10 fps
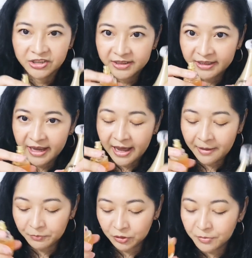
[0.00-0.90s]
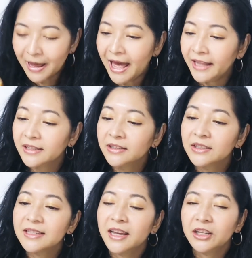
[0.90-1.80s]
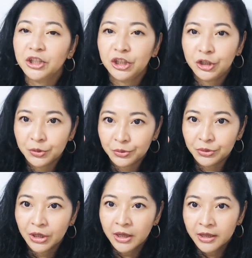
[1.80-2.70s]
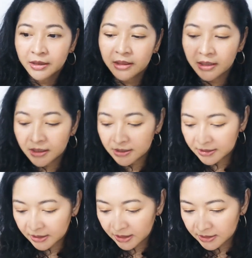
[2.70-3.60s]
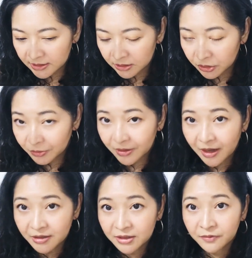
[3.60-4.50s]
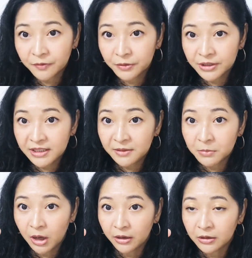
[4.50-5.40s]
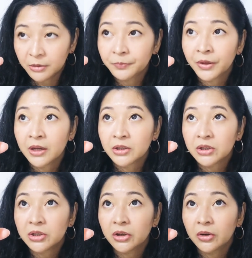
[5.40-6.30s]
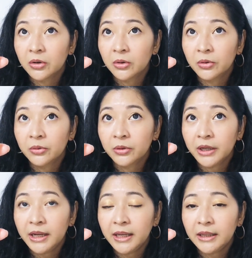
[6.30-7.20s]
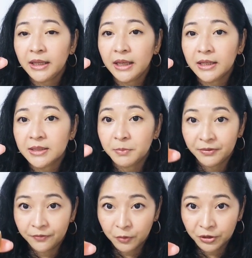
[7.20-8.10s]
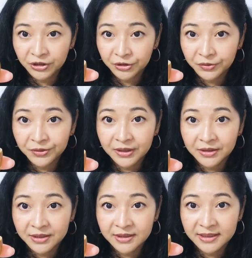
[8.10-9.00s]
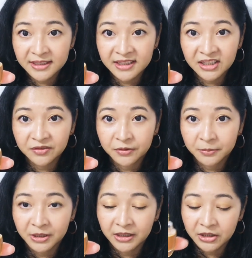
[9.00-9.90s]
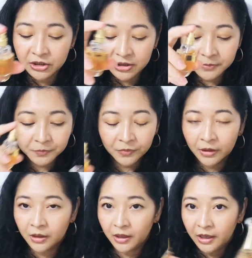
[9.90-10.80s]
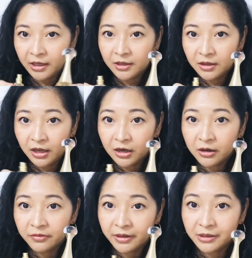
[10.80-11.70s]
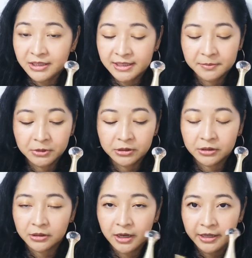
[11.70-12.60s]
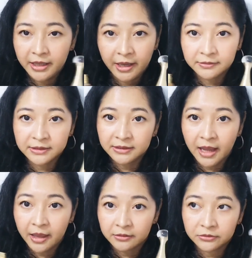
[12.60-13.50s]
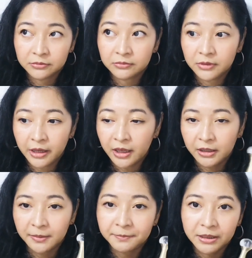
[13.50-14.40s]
the cap. Too bad. It's kind of cute. This is a 2014 bottle, so it is before the 2016 formulation, and they are very similar. I can't detect like any